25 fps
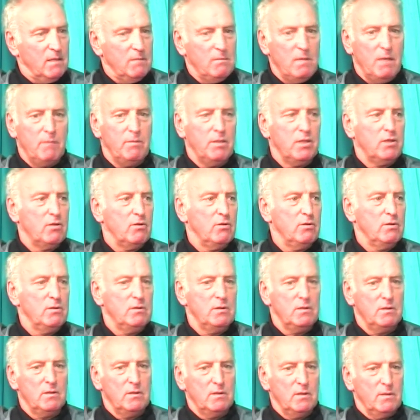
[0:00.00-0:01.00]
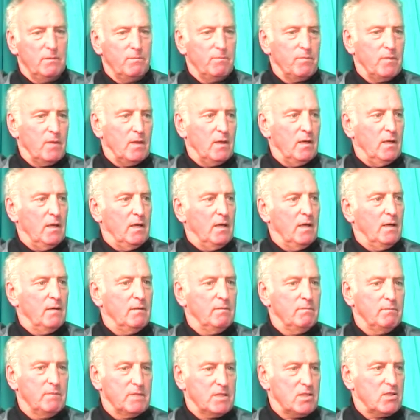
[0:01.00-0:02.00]
He maybe do
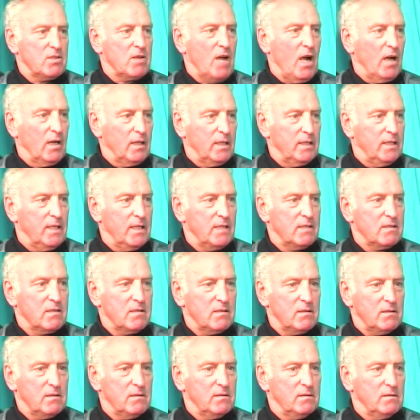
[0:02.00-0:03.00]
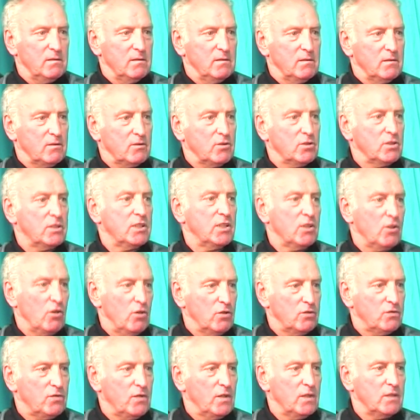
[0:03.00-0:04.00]
Mrs. Holiday's, because she had a
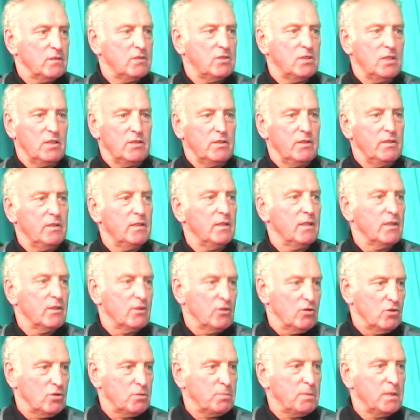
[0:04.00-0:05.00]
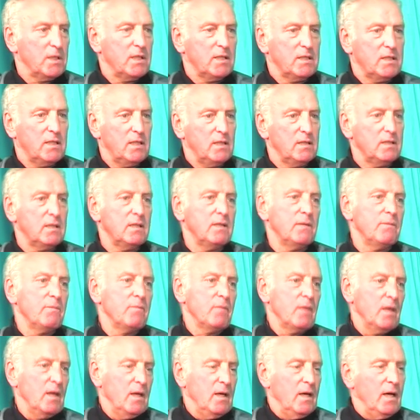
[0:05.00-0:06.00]
house full of children and her husband get killed.
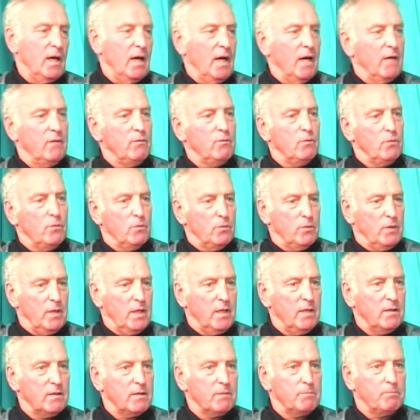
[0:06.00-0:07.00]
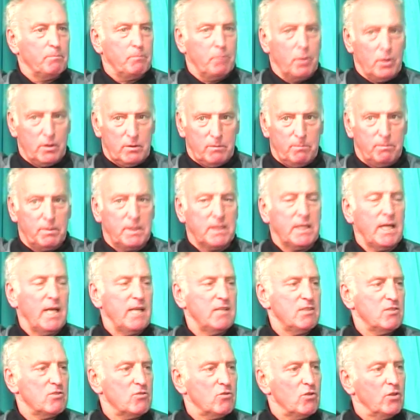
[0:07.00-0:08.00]
And he had to put
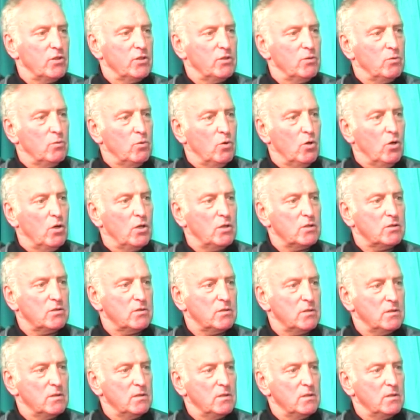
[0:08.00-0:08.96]
petitions on the walls.